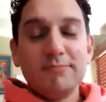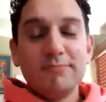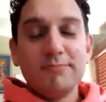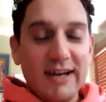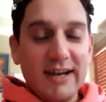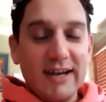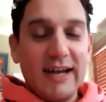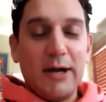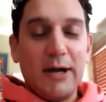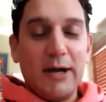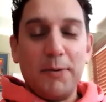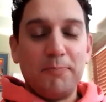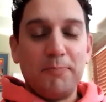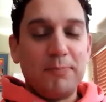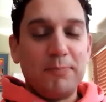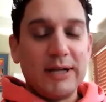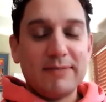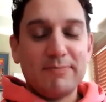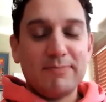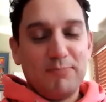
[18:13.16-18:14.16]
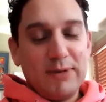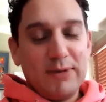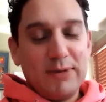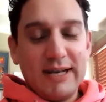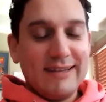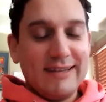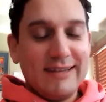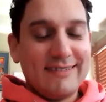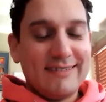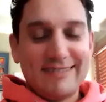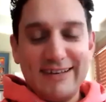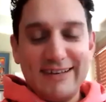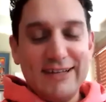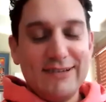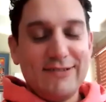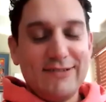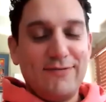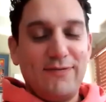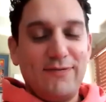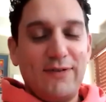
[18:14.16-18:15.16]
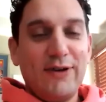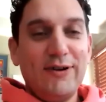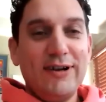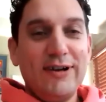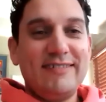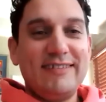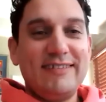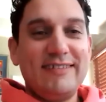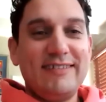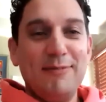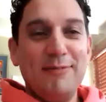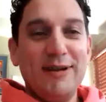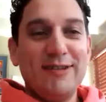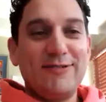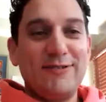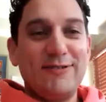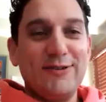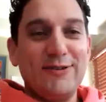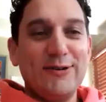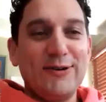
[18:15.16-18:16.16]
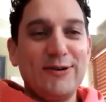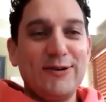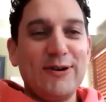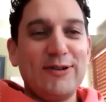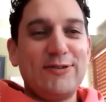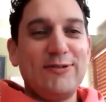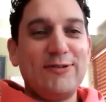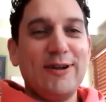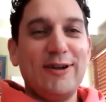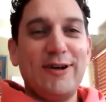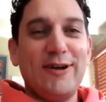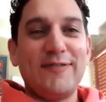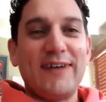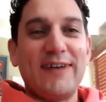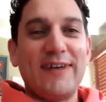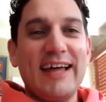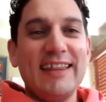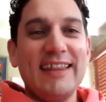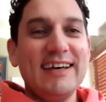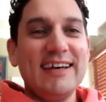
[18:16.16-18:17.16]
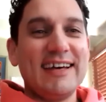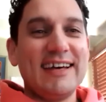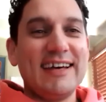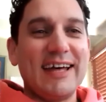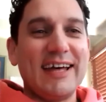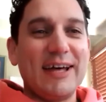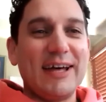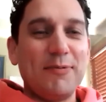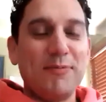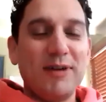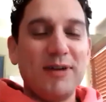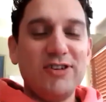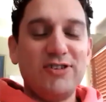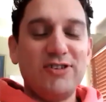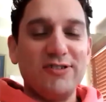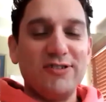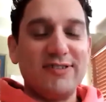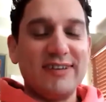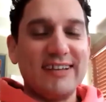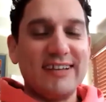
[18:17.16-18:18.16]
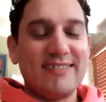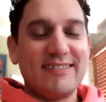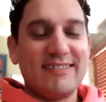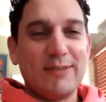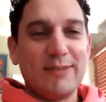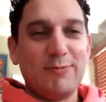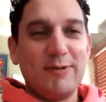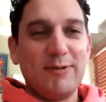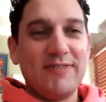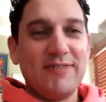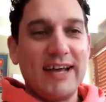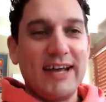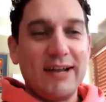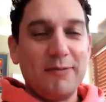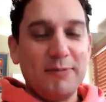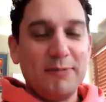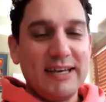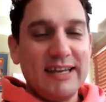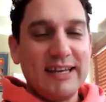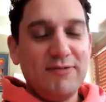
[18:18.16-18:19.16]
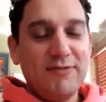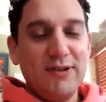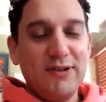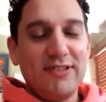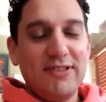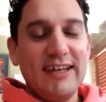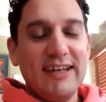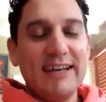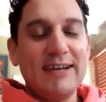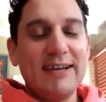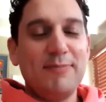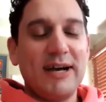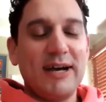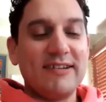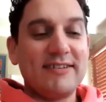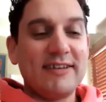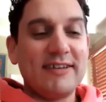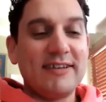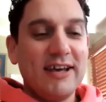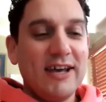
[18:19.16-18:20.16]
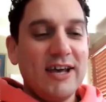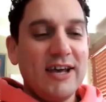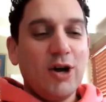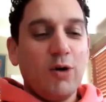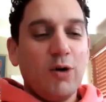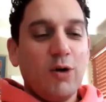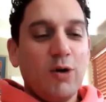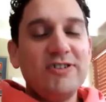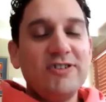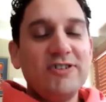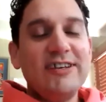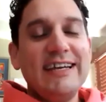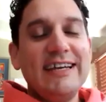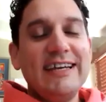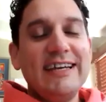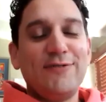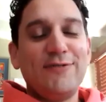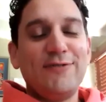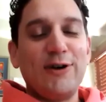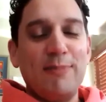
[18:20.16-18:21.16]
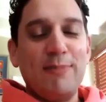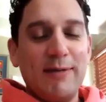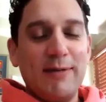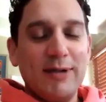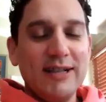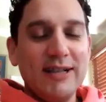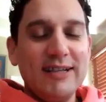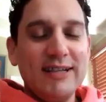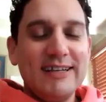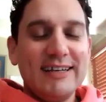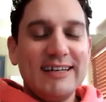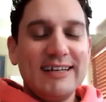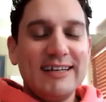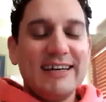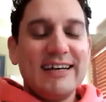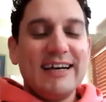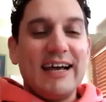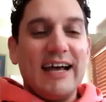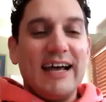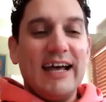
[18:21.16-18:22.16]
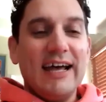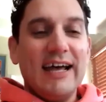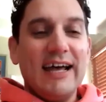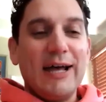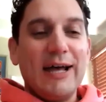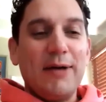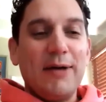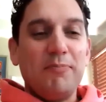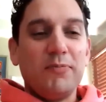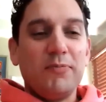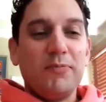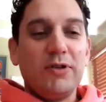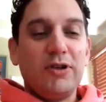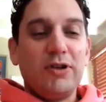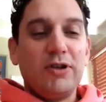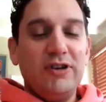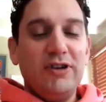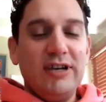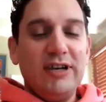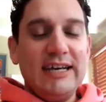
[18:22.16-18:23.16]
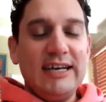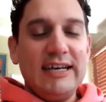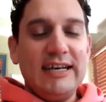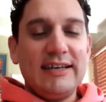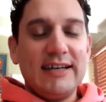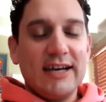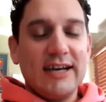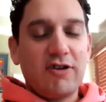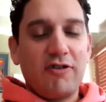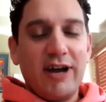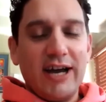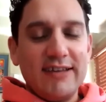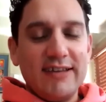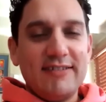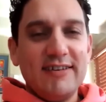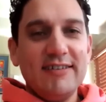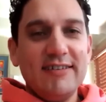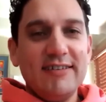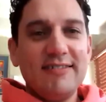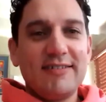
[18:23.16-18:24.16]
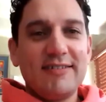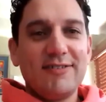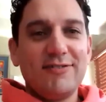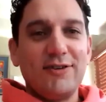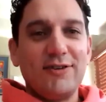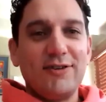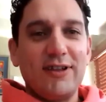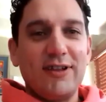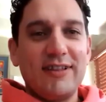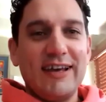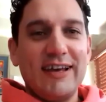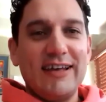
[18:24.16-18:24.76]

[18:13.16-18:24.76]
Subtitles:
But it's very similar to a lot of other issues that we've had. I mean, if you think about what you need for a bubble, you need a crisis so that